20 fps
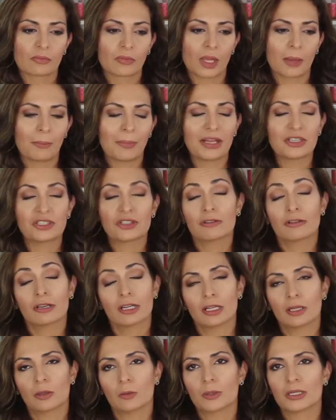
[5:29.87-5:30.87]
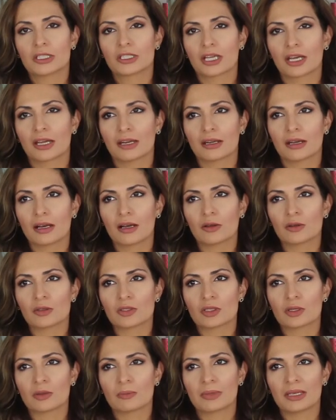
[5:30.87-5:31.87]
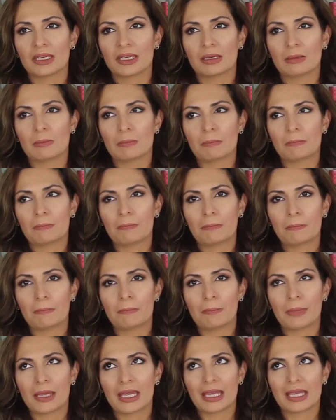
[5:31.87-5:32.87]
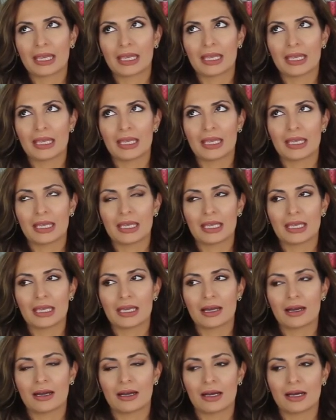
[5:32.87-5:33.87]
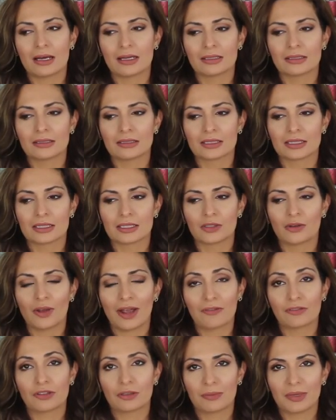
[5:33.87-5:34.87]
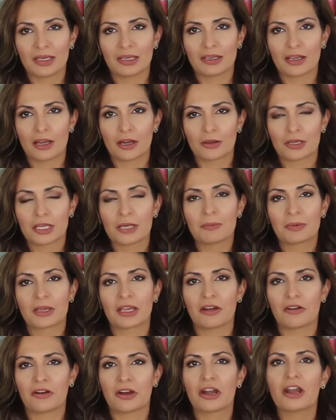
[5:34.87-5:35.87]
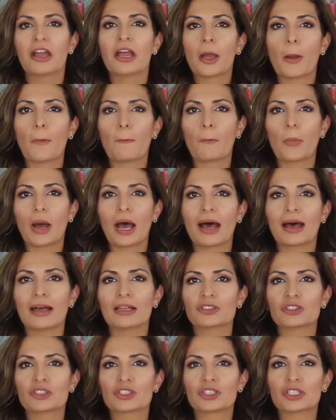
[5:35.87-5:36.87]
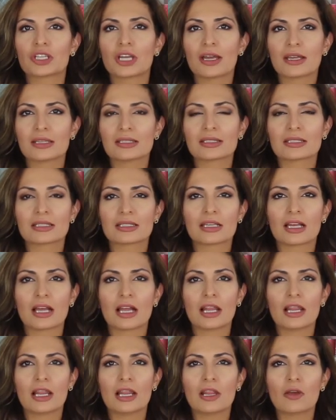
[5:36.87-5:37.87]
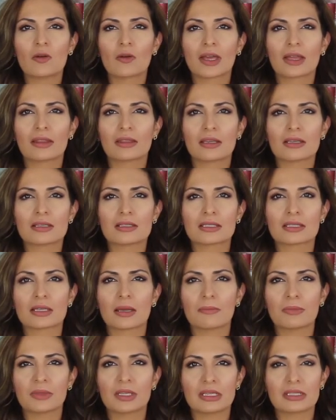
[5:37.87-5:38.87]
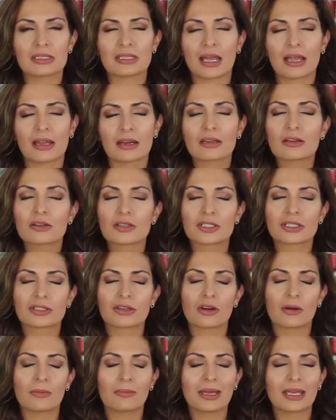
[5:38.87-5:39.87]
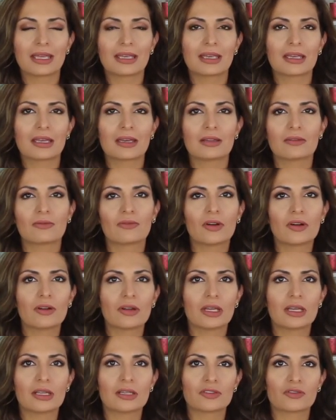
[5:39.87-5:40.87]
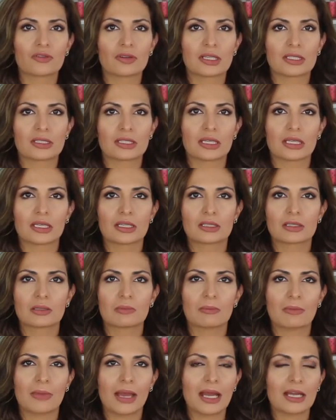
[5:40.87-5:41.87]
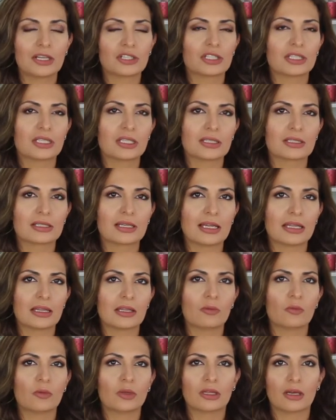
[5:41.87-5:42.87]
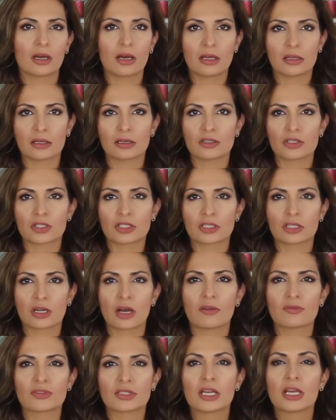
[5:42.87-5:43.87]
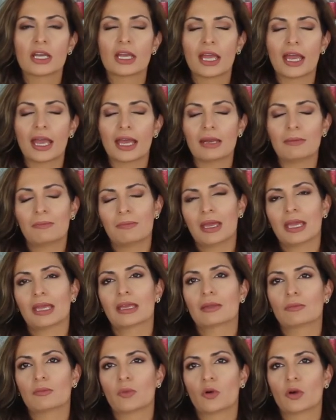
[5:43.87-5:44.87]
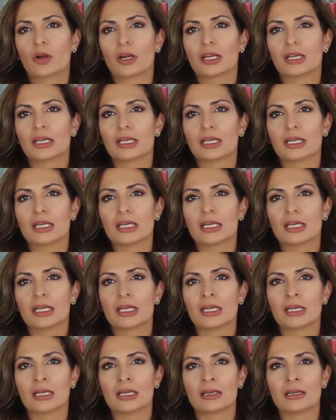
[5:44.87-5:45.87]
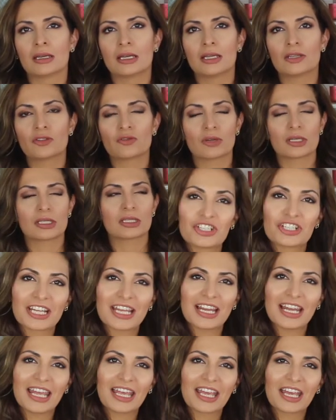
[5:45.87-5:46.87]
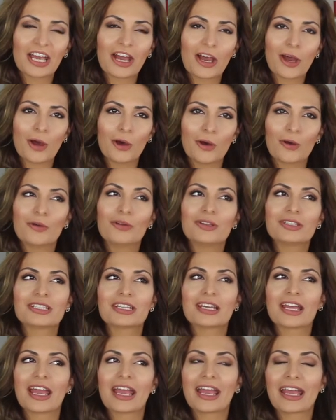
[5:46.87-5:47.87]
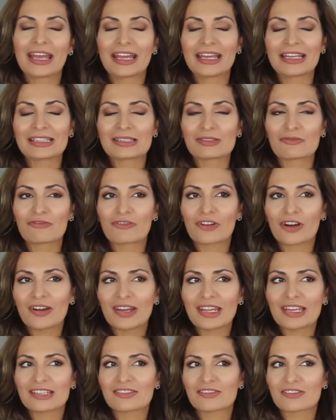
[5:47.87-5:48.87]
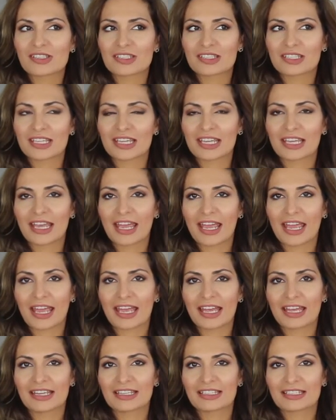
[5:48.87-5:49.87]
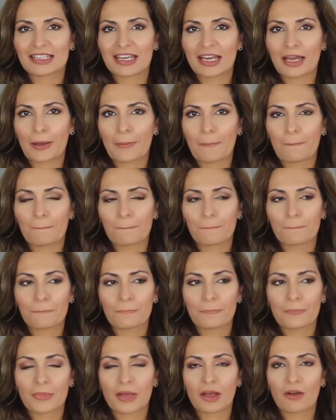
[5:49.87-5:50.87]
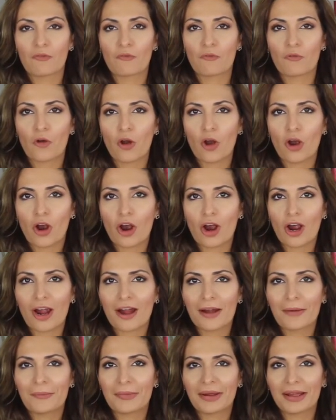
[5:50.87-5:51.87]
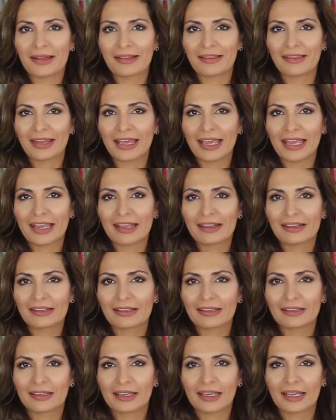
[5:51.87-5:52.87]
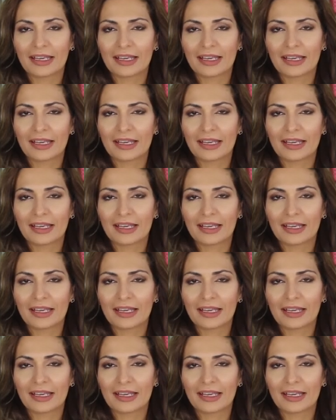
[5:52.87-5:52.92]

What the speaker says: material which can also be picky and you have to be keep care. But just look at the, some designers, they are making it very interesting to match this leather with other stuffs and make it more interesting. Acrylic coat is very interesting and warm and link